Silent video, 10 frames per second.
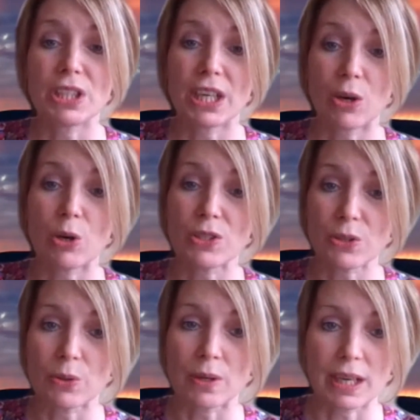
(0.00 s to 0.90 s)
But she
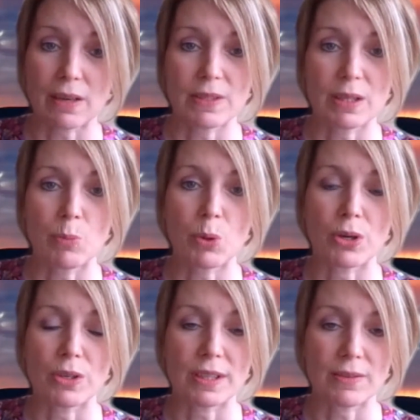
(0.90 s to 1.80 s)
also gives
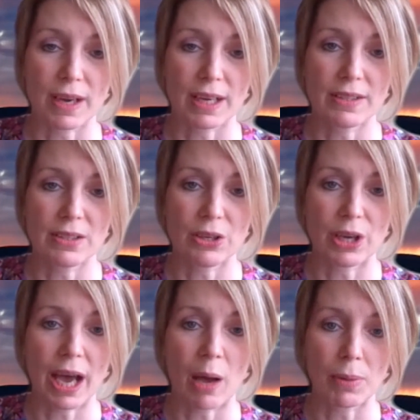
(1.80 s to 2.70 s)
important advice
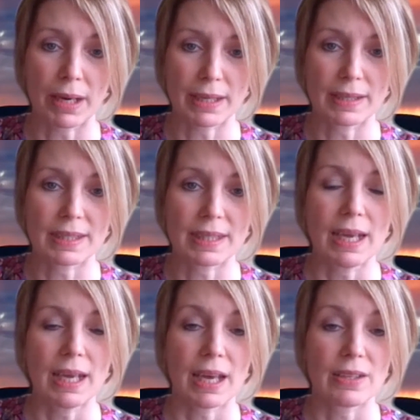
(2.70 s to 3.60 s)
to
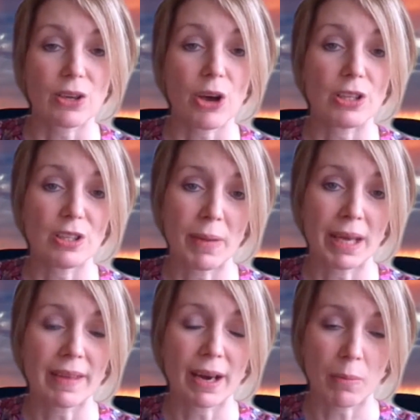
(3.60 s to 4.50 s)
applicants as to how to
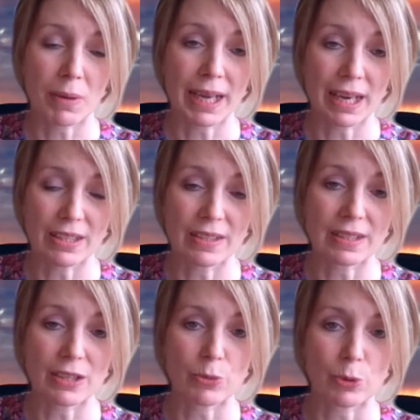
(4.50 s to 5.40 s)
make their
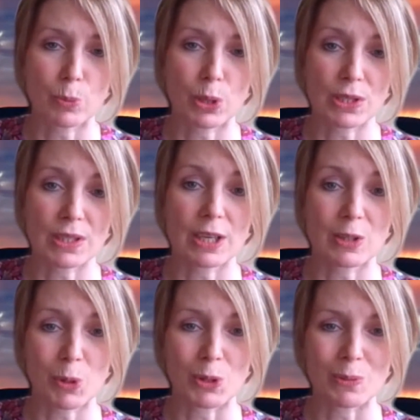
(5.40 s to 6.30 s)
applications as robust
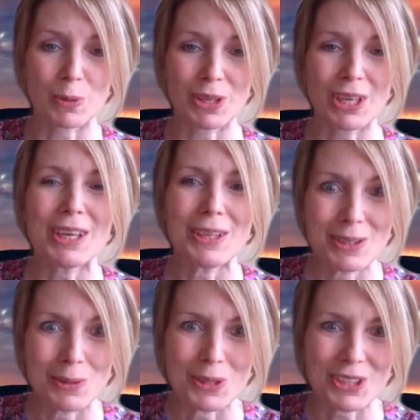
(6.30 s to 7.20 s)
as possible.
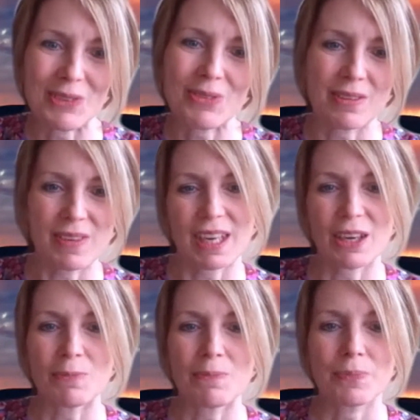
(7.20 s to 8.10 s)
So watch out for the
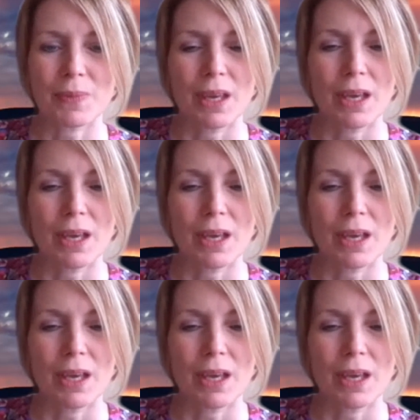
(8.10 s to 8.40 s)
video.